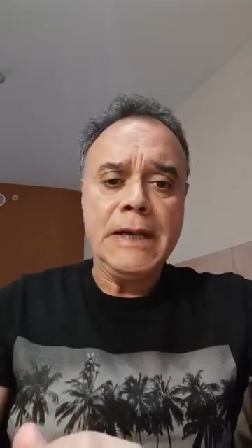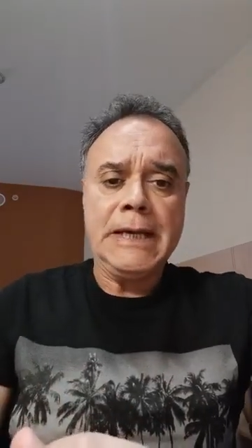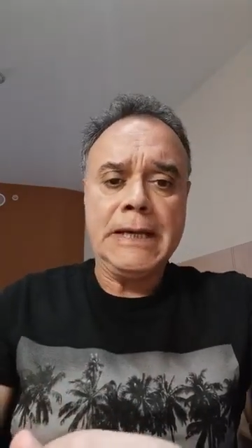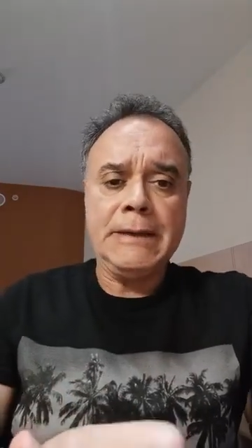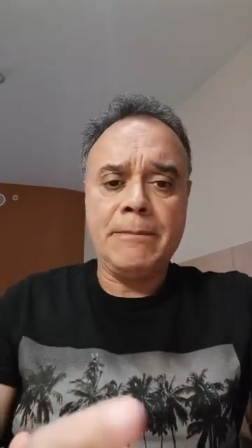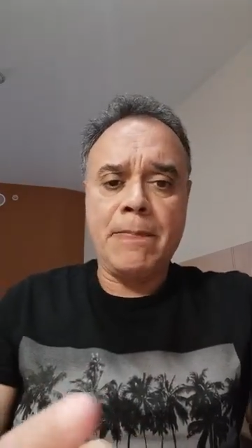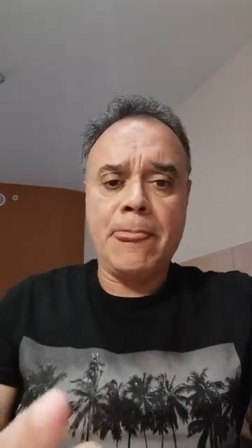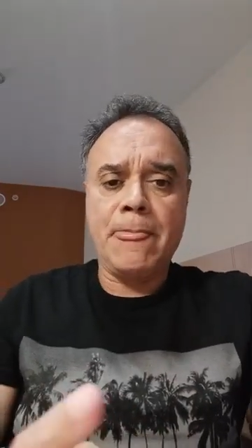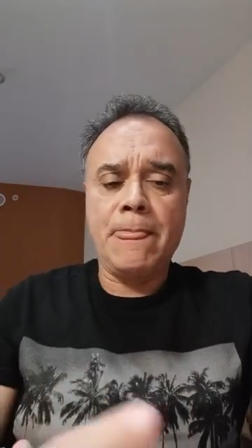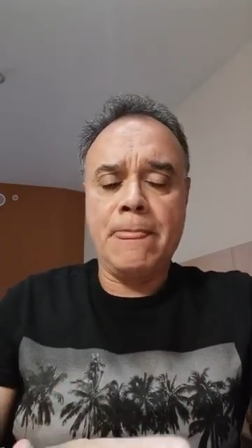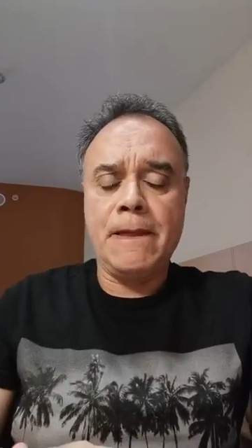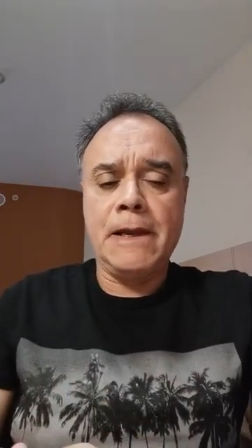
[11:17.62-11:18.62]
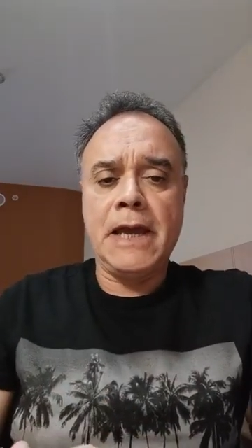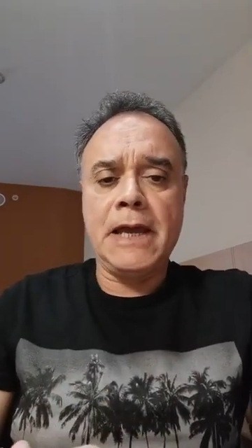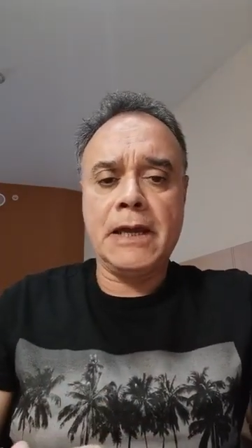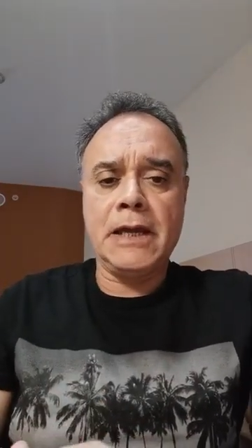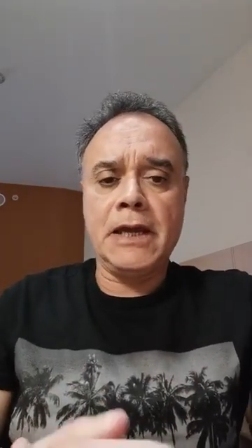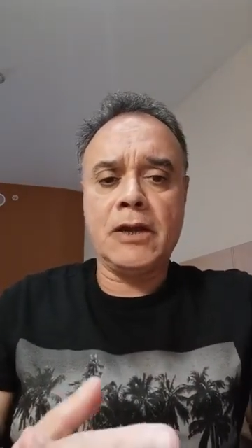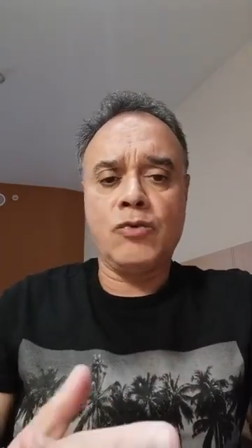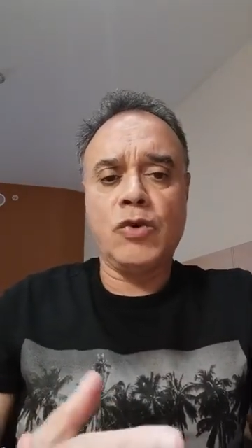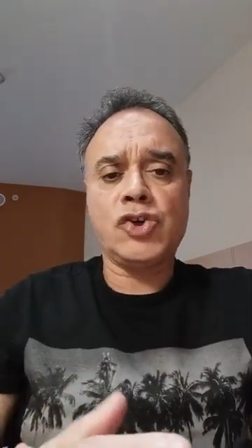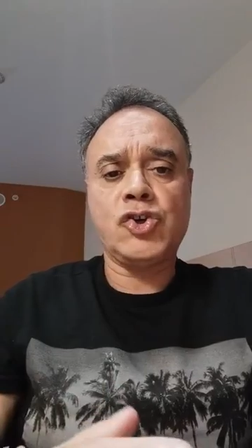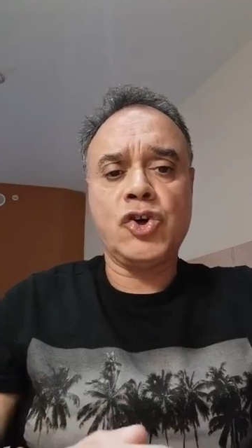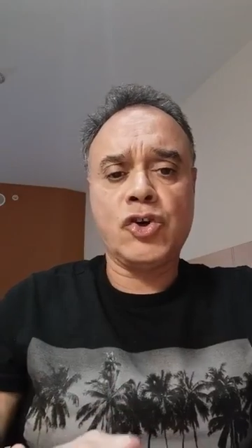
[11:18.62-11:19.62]
like
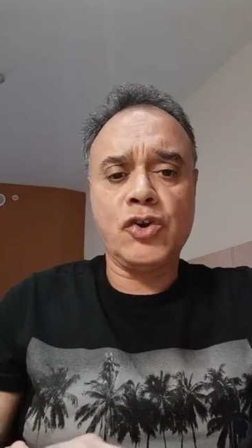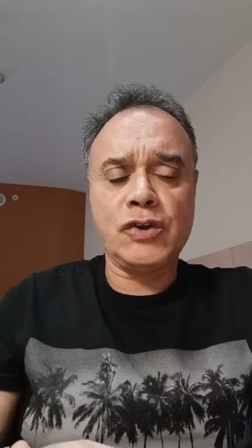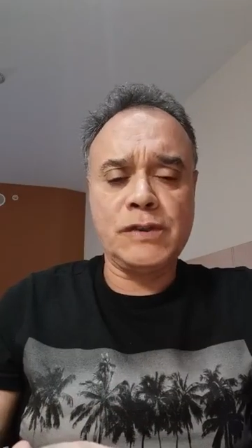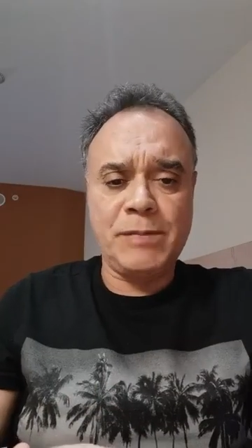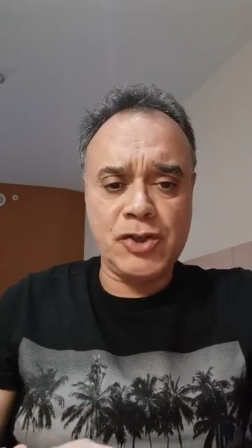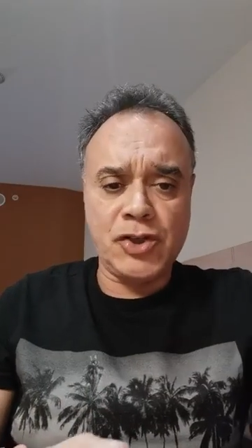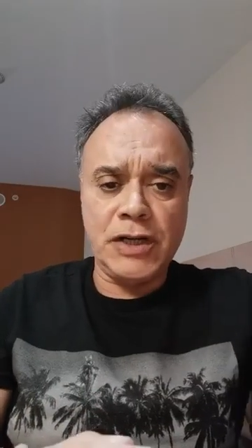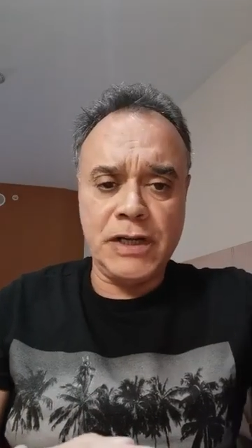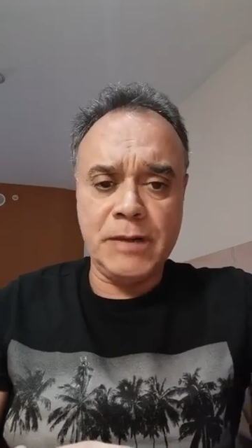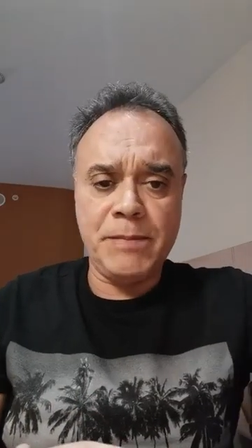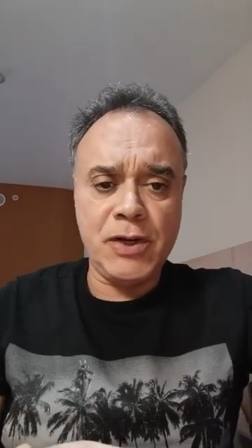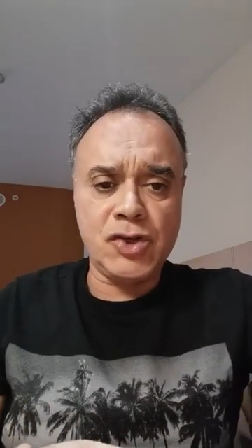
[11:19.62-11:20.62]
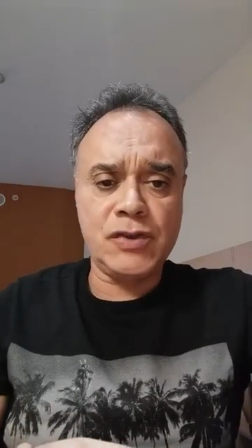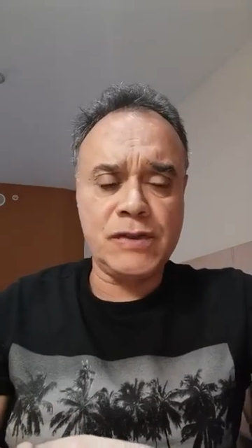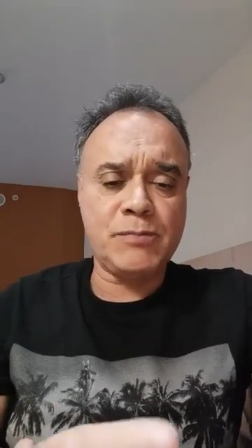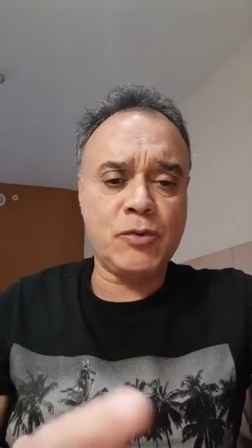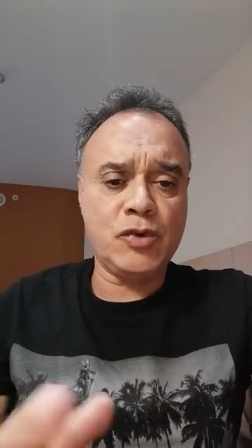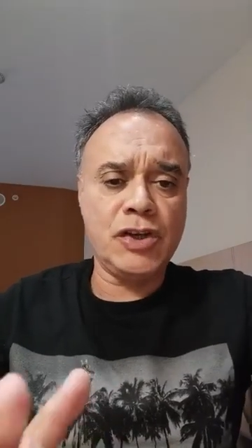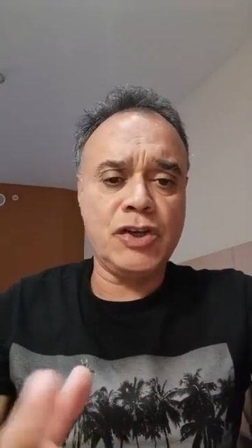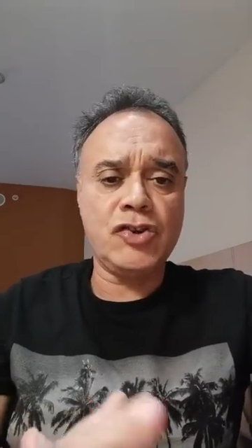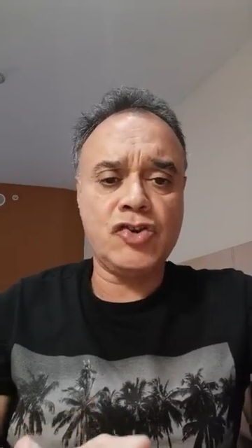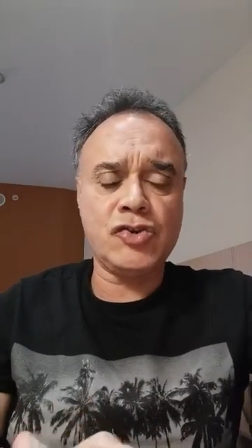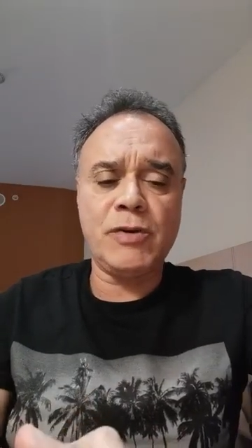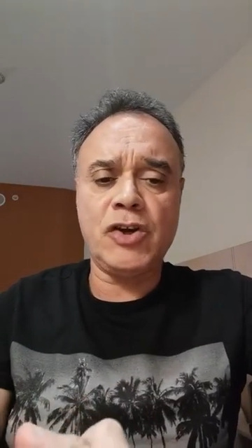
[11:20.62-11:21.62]
kwashiorkor, especially patients, protein
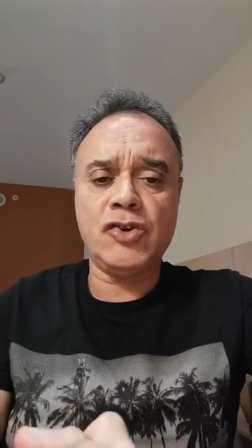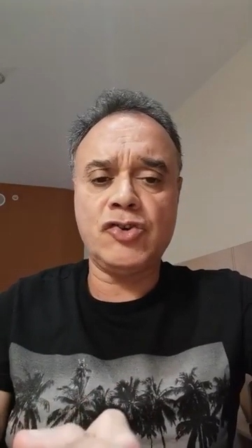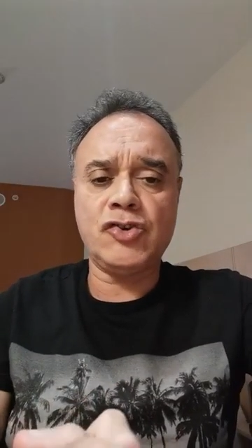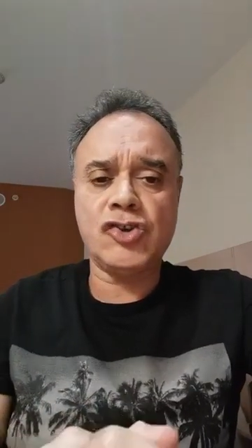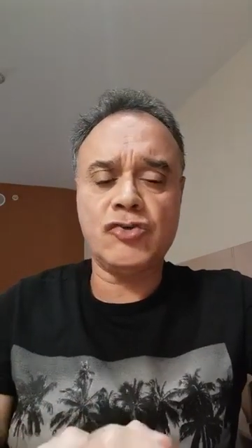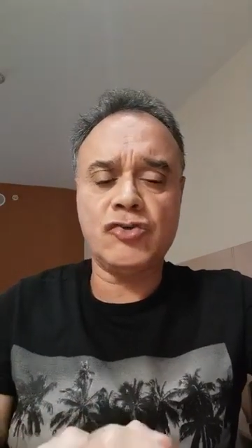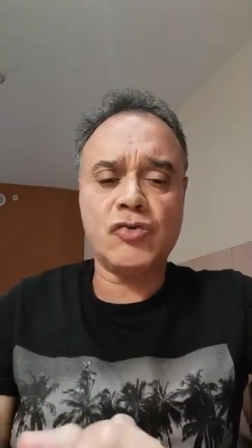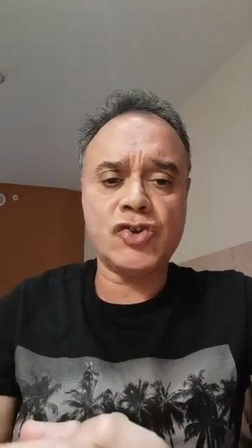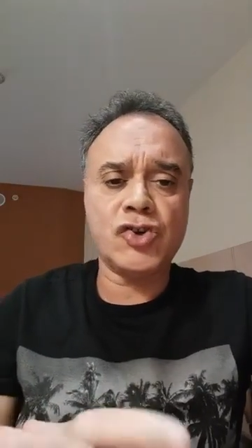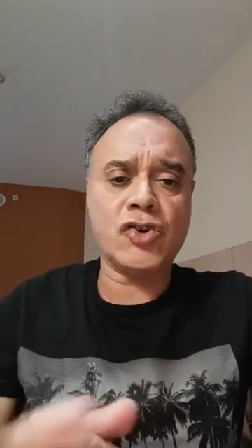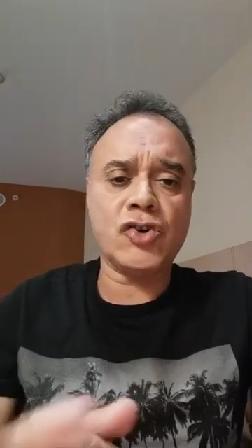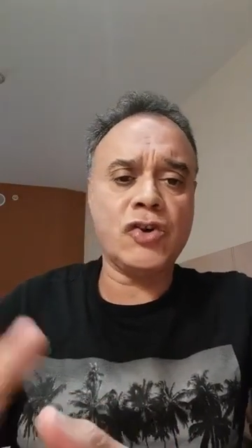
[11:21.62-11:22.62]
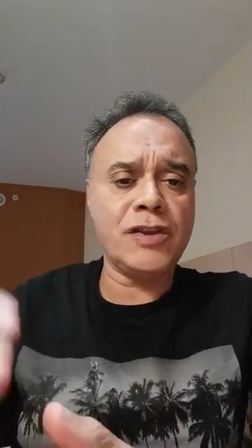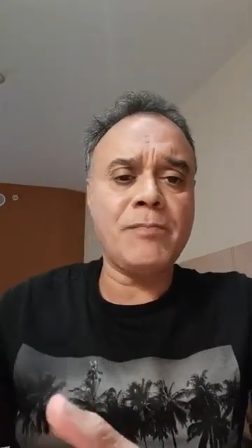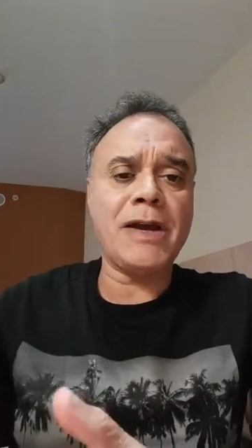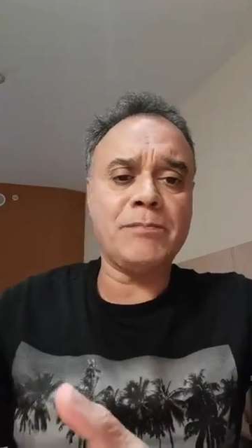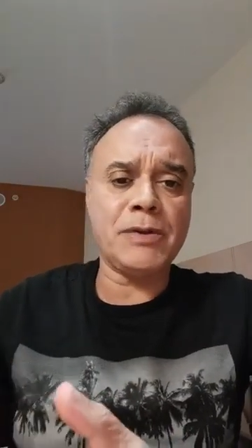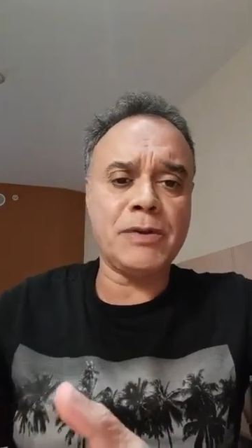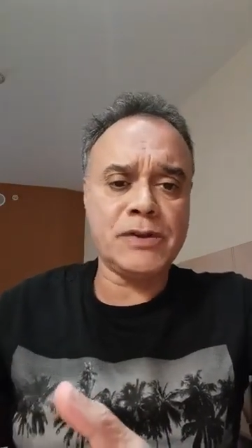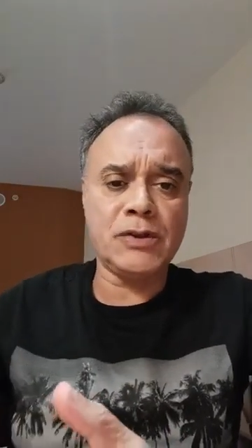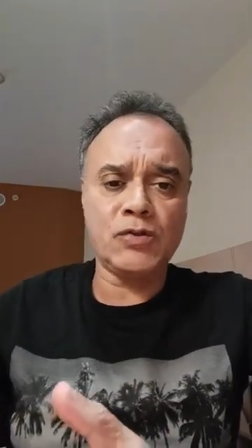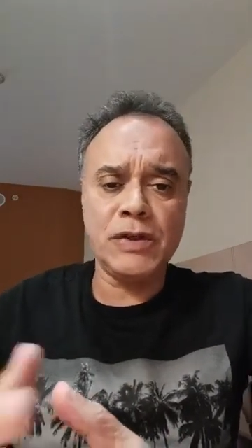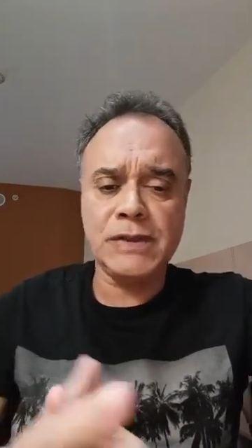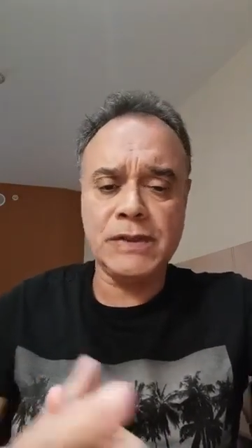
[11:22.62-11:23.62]
energy malnutrition and kwashiorkor, they might
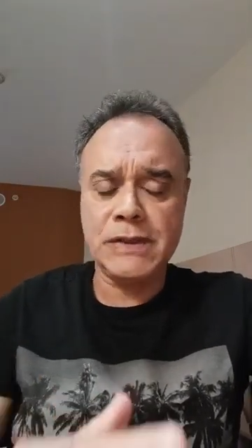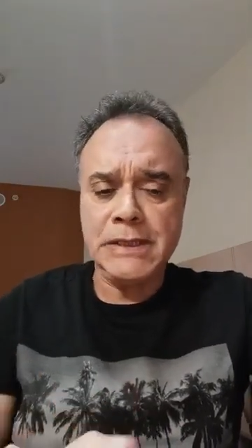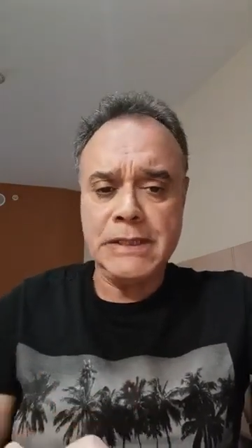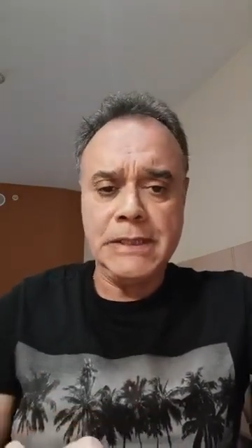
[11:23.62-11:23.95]
present with